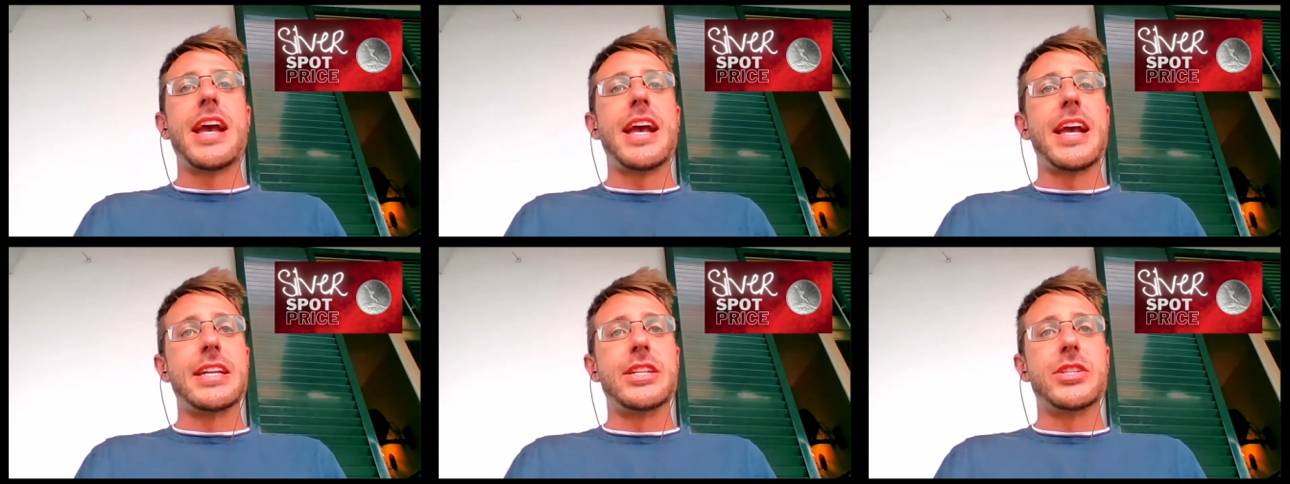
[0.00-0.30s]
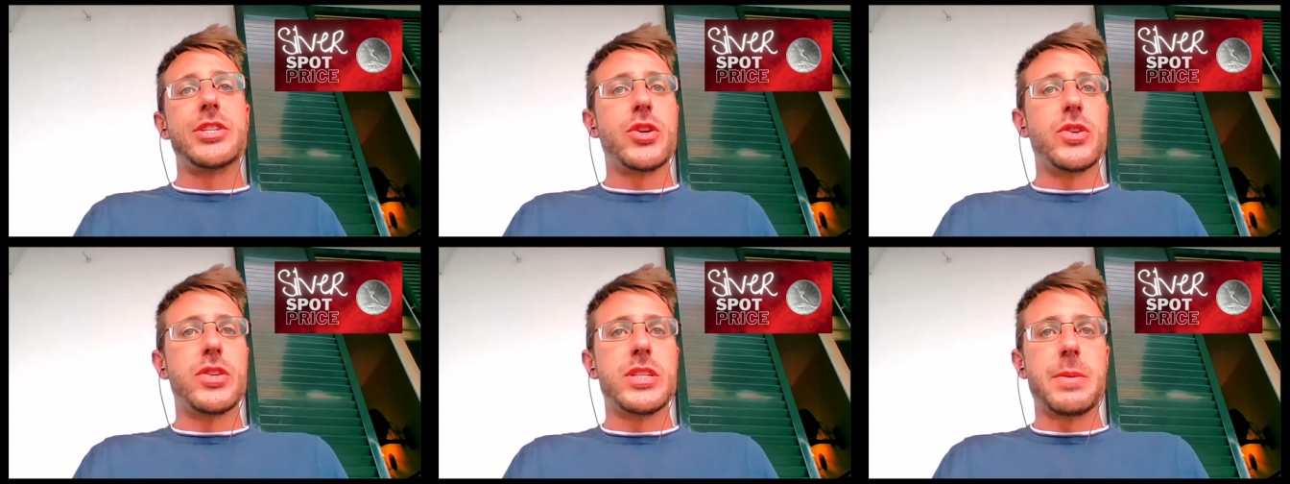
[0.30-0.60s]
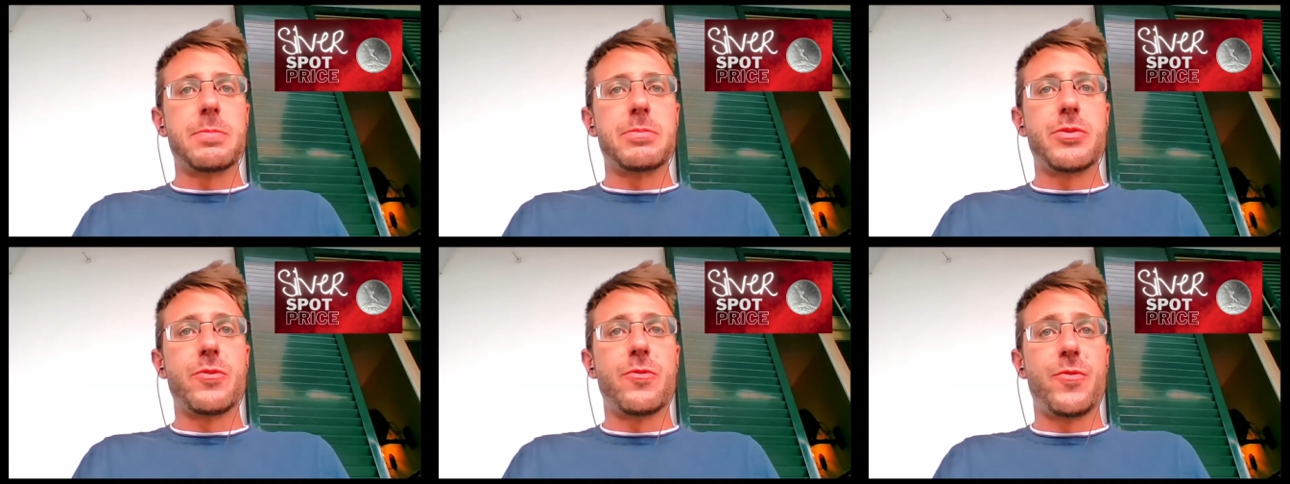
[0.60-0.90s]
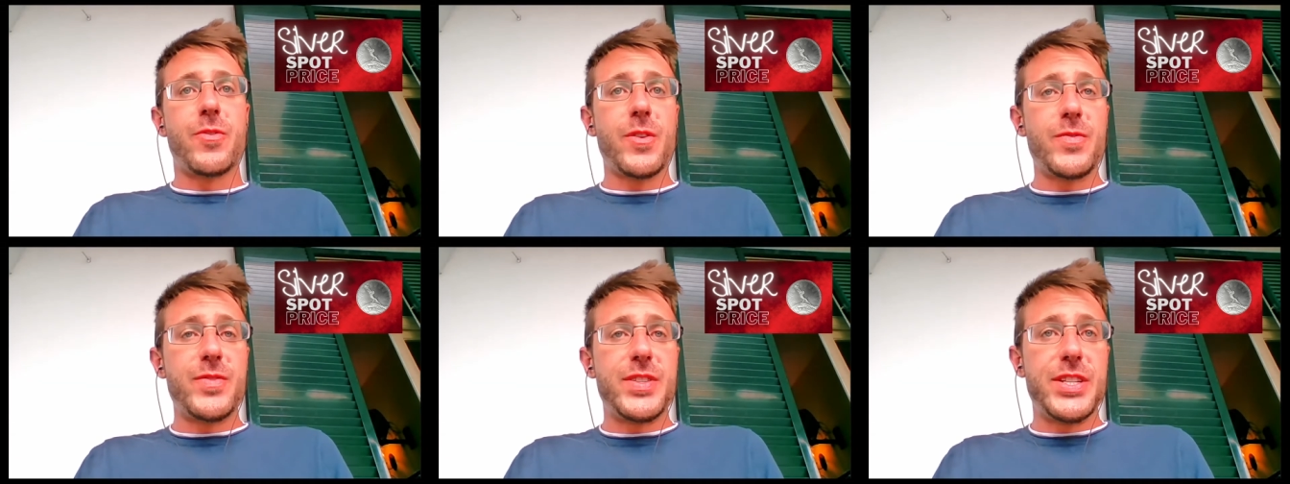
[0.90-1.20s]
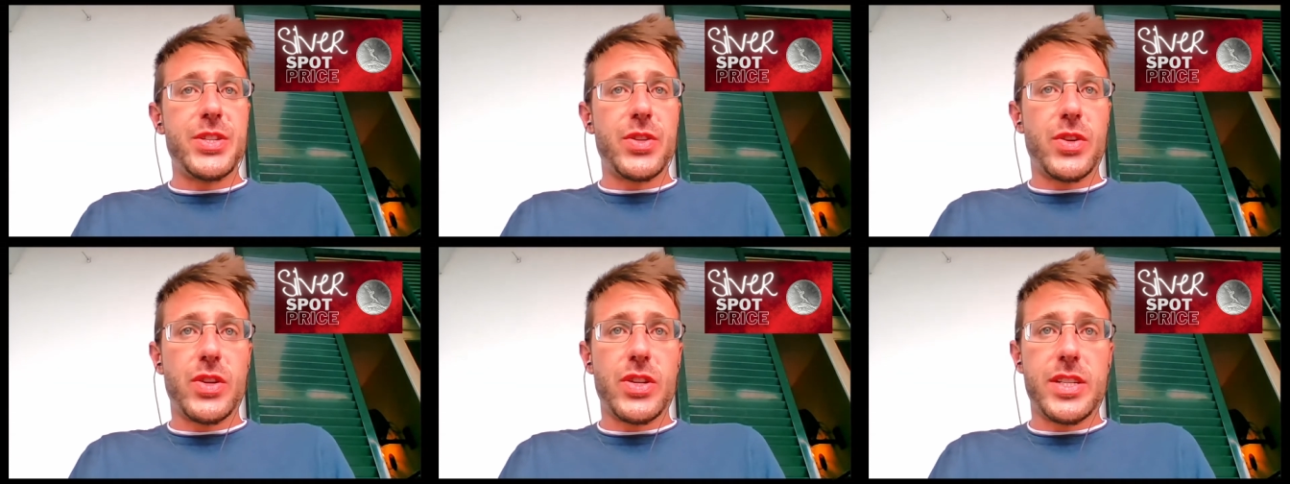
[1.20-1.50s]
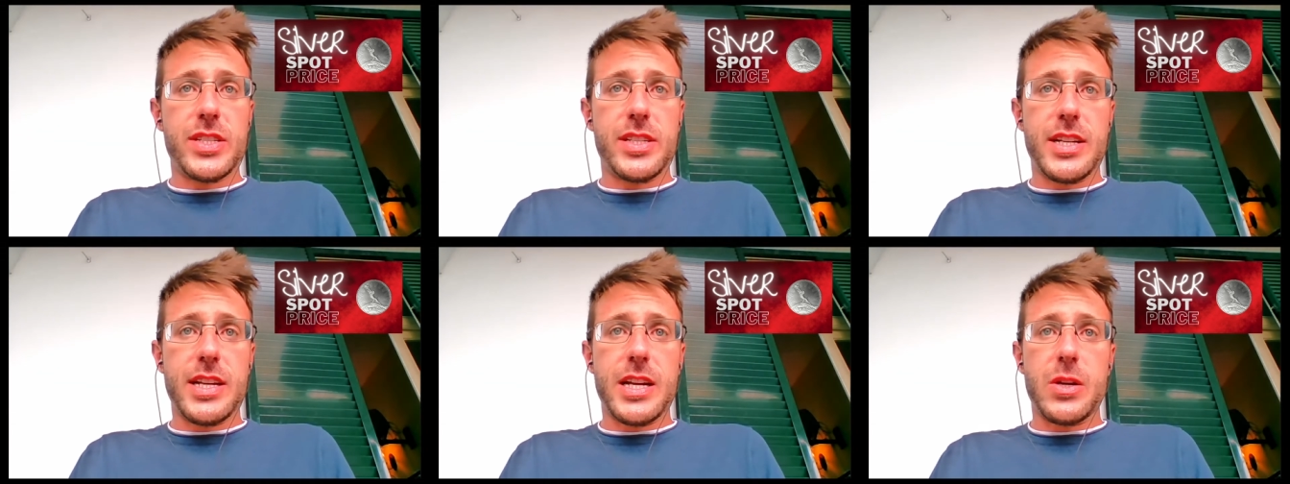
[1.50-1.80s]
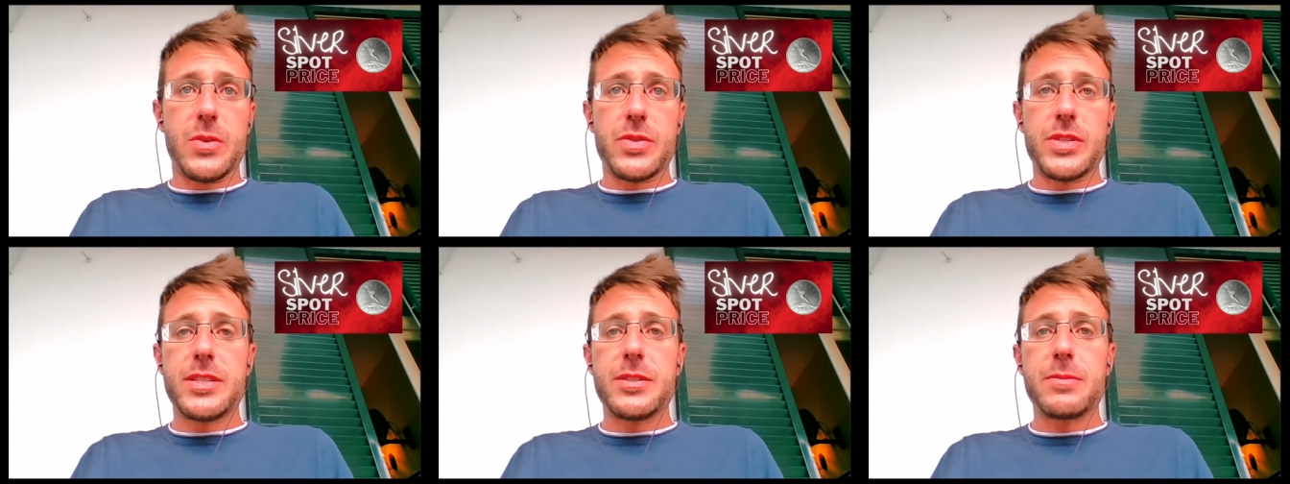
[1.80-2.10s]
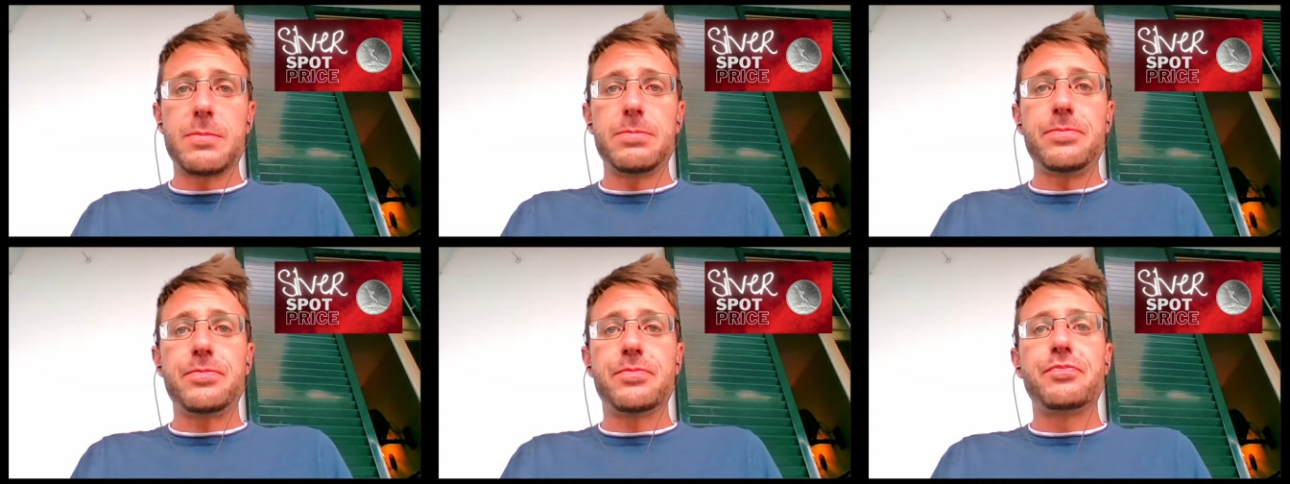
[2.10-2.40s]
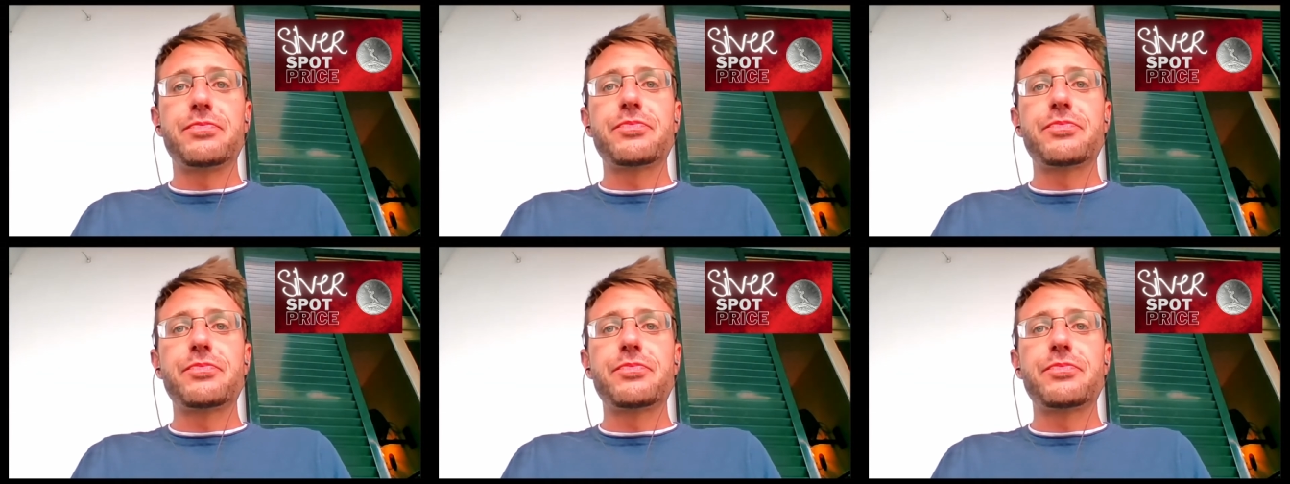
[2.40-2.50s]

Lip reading: it goes up to $50 an ounce,